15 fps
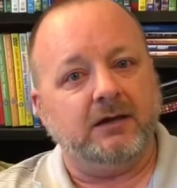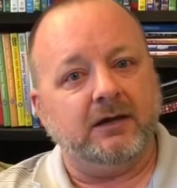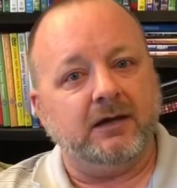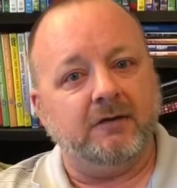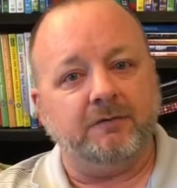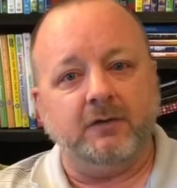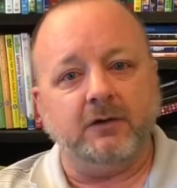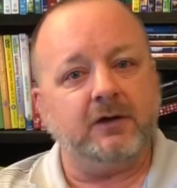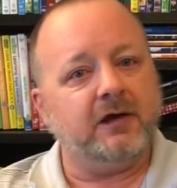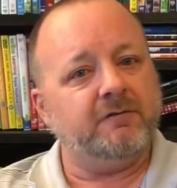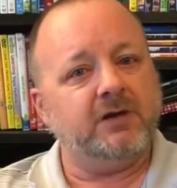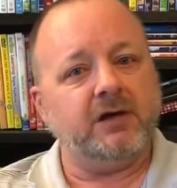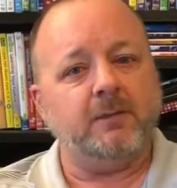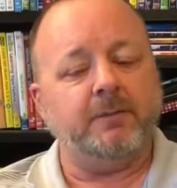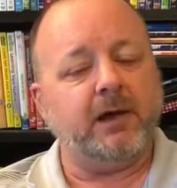If you're
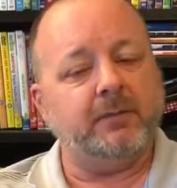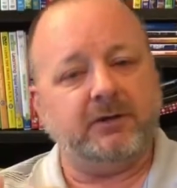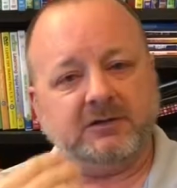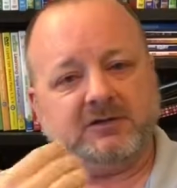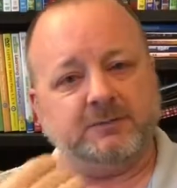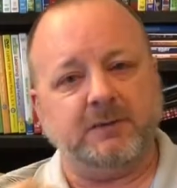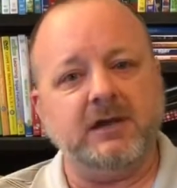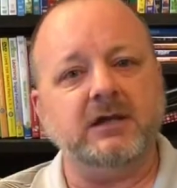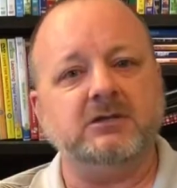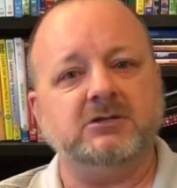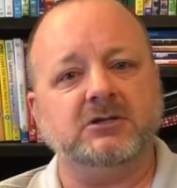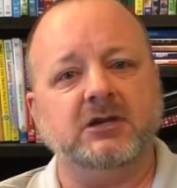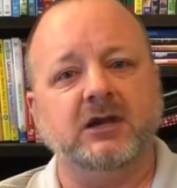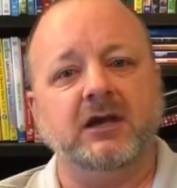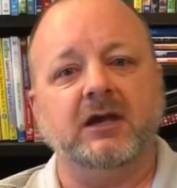giving a public speech,